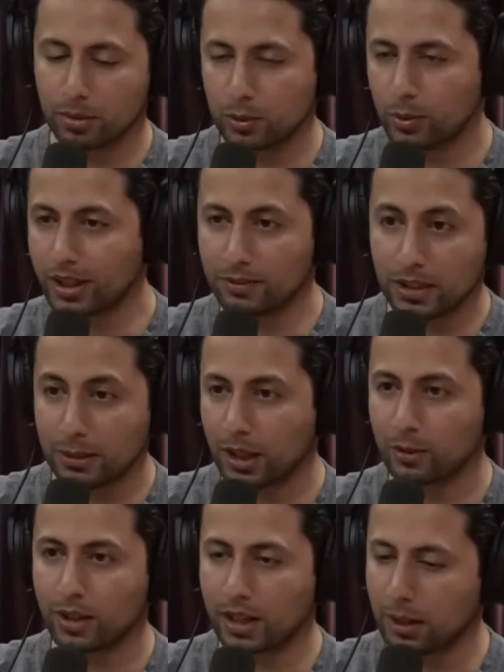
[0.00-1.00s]
Please welcome the He
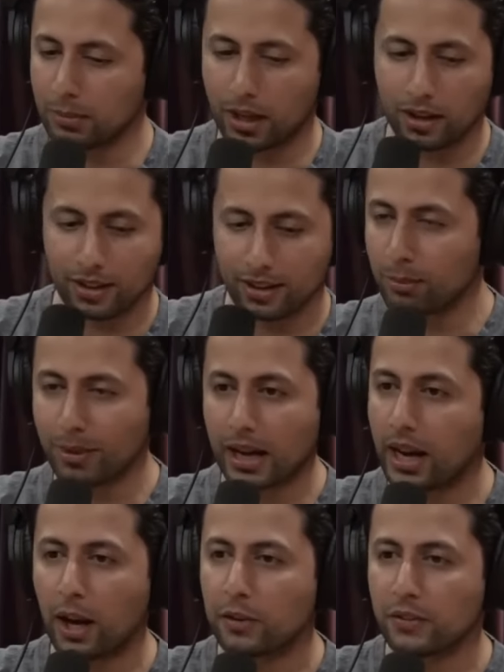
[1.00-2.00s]
Man where I come out. I'm
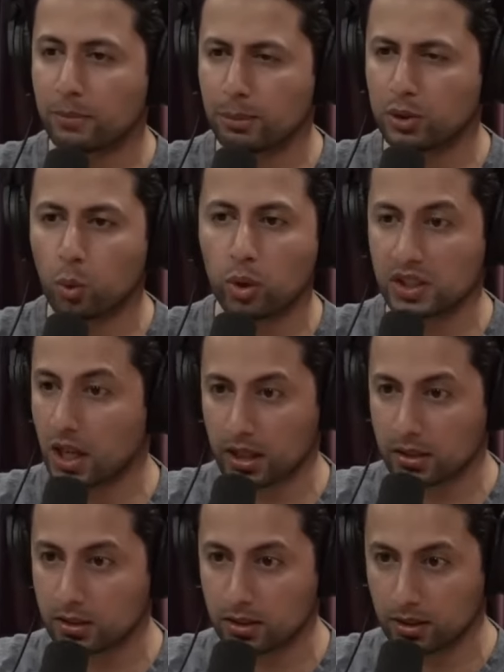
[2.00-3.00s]
like out there for maybe 20
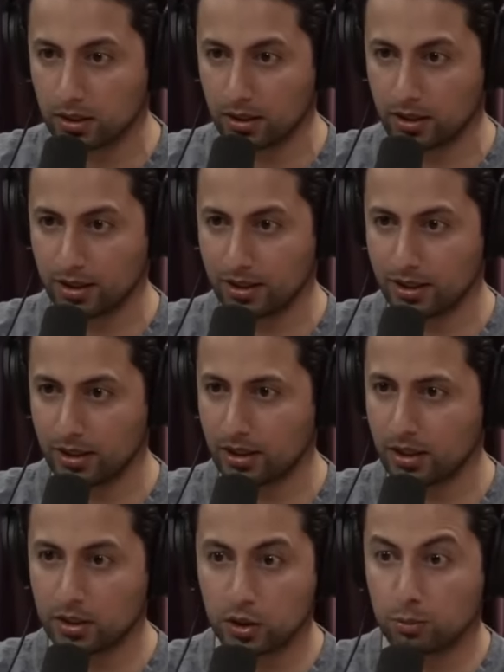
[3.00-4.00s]
seconds.
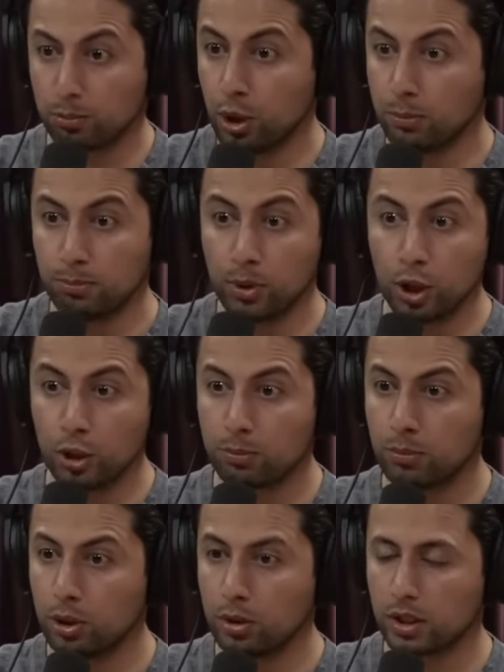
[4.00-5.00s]
They just start just booing. you.
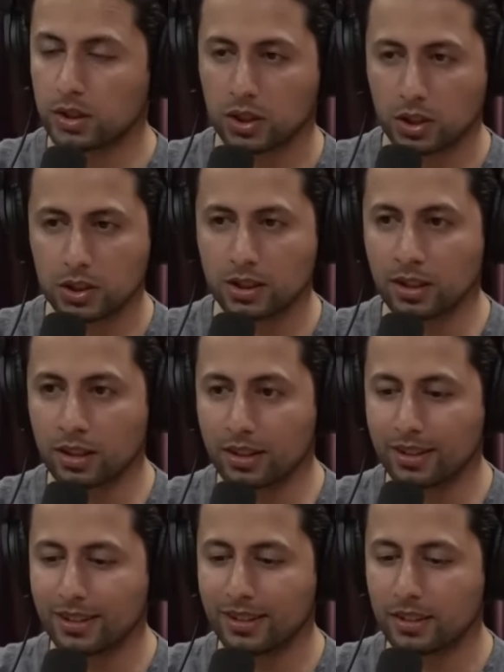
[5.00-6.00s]
Boo, boo, It's such
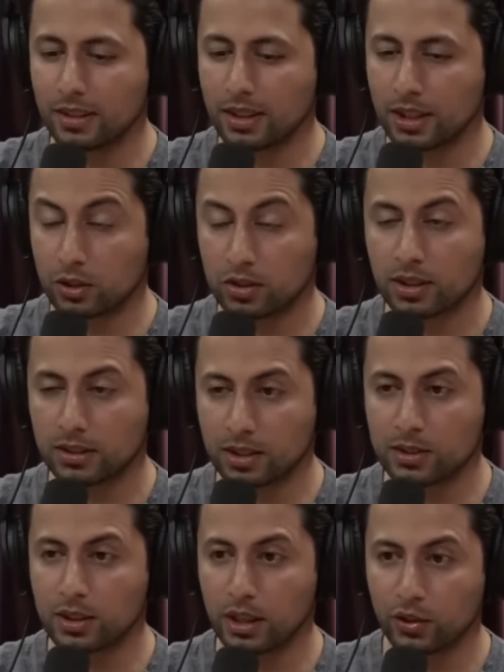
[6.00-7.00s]
a interesting
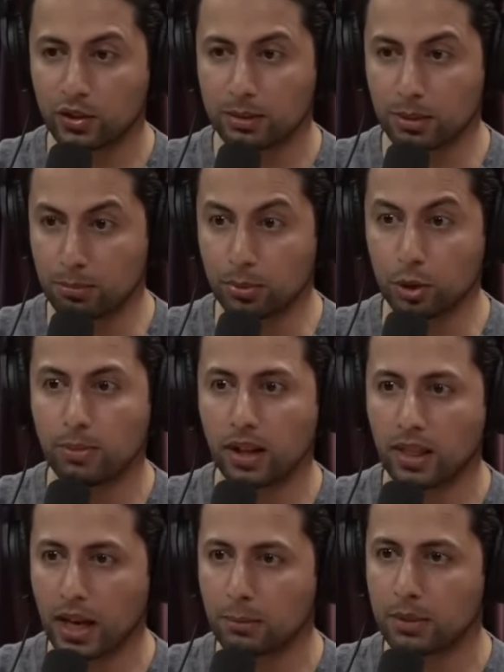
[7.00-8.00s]
sensation to be
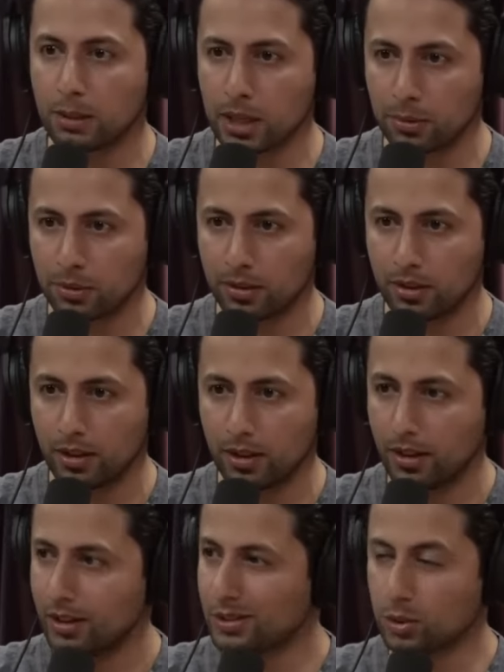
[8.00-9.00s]
booed by that many people.
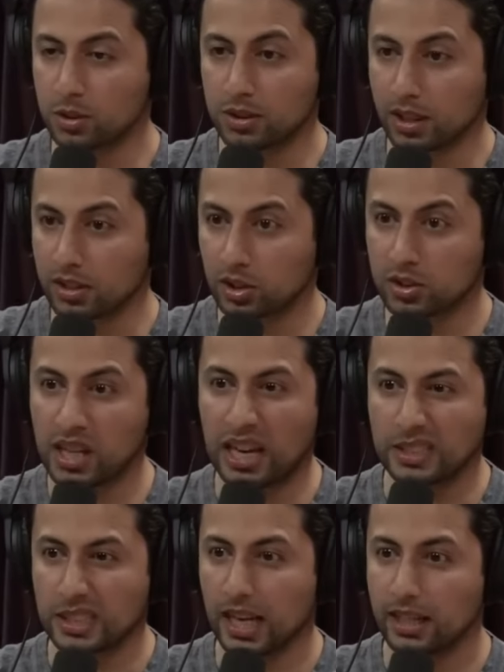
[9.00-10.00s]
So just like it starts
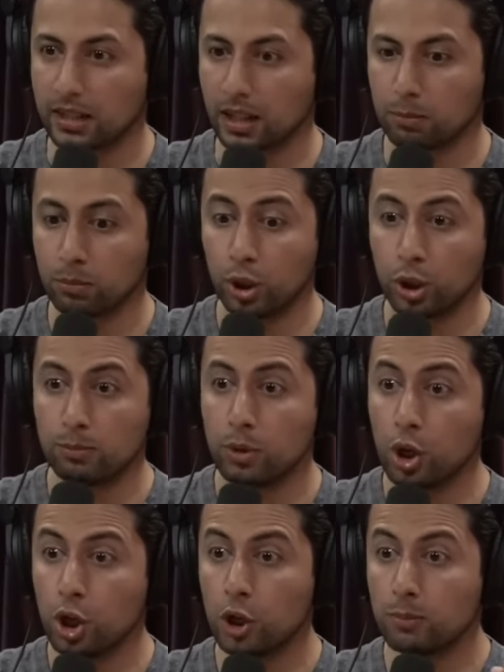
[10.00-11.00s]
cascading, like boo,
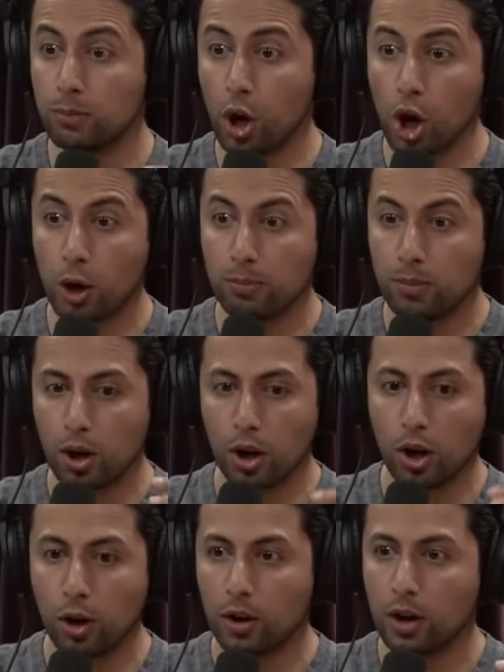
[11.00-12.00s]
boo, boo,
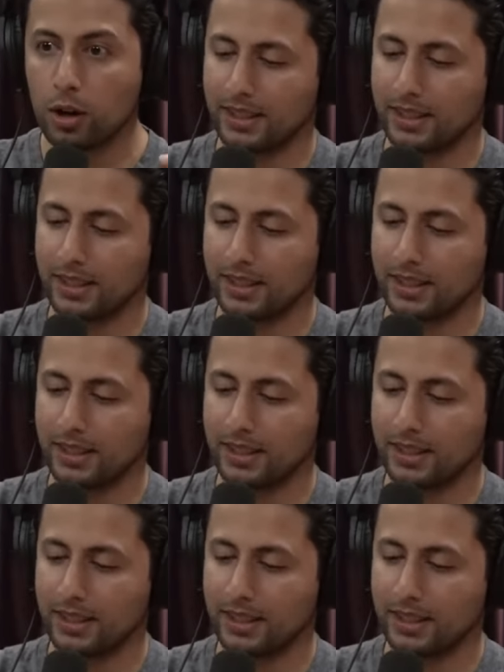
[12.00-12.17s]
boo.